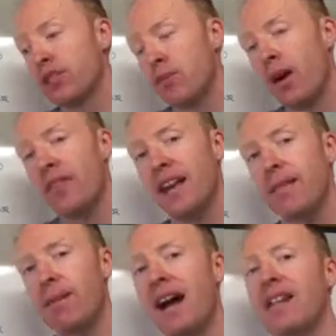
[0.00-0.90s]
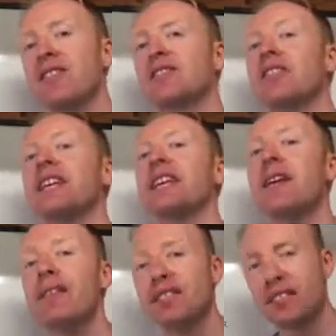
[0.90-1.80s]
to put you on that path is going to
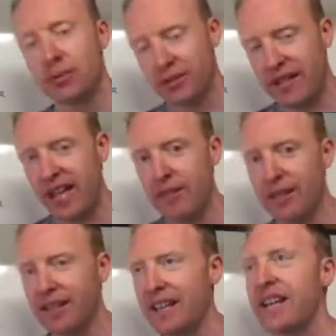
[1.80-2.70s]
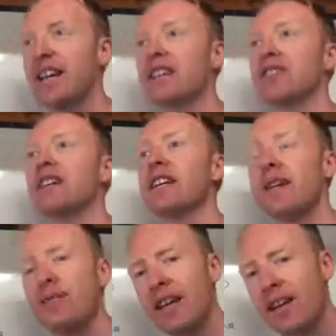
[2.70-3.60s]
give you some sustainability. It's going to
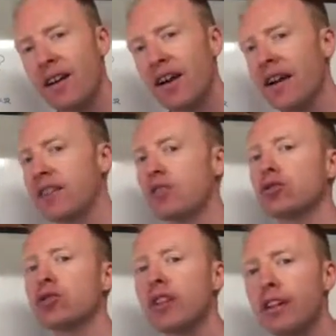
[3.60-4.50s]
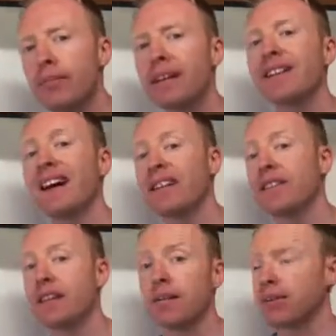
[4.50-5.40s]
give you a guide. So try and bring that
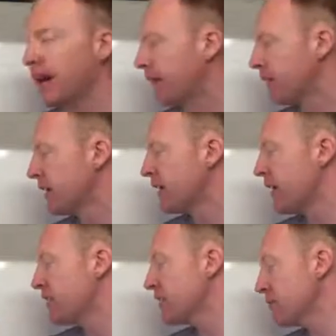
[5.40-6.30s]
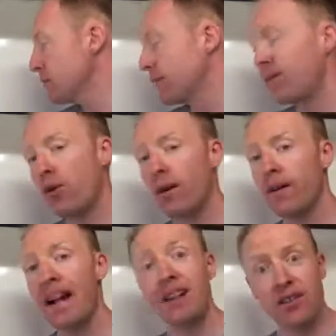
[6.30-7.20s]
into your plan. Tip number
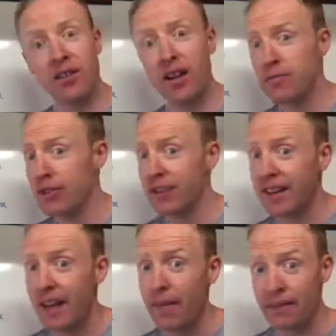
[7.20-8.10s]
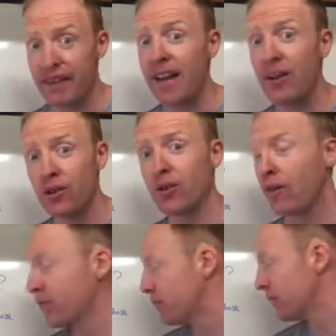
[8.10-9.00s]
4, at times you're going to have to get
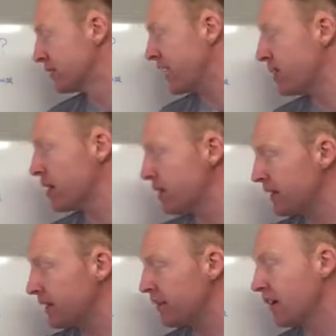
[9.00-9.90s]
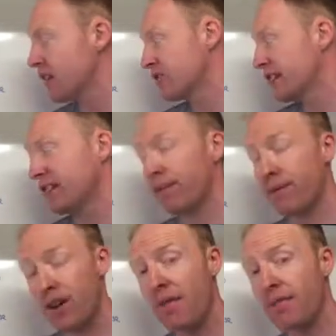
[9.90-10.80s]
uncomfortable. So that might be a little bit contradictory
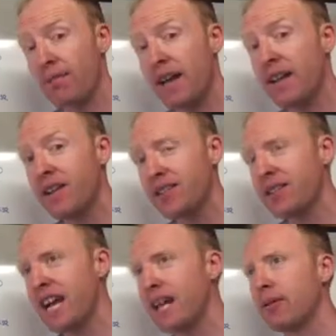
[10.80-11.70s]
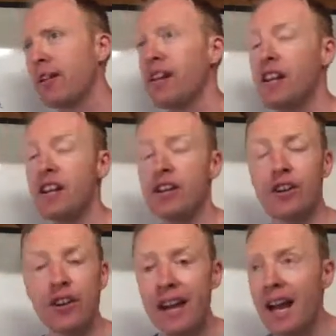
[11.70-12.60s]
from making it sustainable.
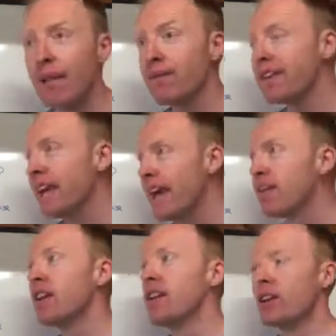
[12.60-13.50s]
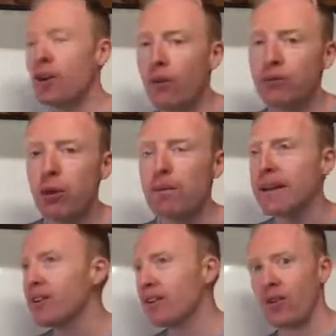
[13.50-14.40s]
You're going to have to get comfortable
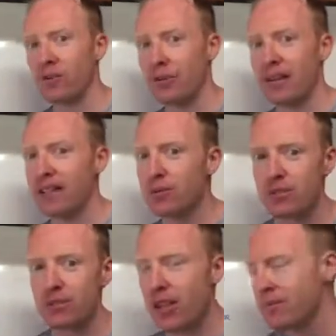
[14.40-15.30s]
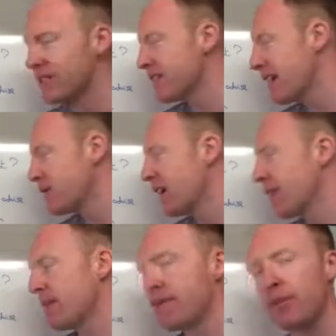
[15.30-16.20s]
being uncomfortable. That's what sometimes I say to a
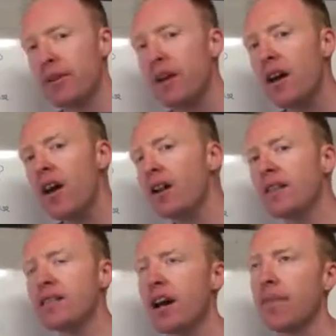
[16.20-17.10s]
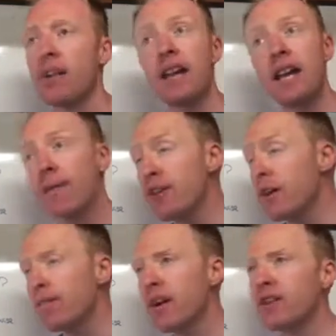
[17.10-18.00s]
lot of people, but not all the time. If
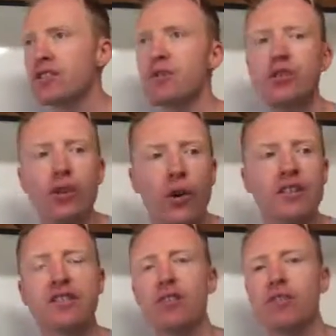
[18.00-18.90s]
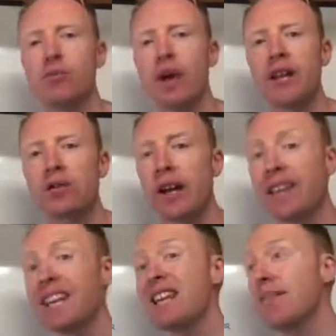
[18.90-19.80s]
you're a person who enjoys doing some weight
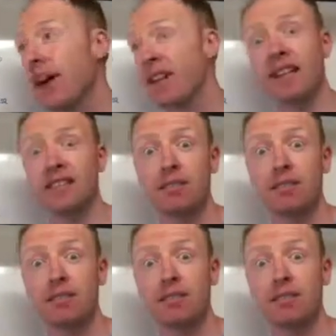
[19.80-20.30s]
training, then you might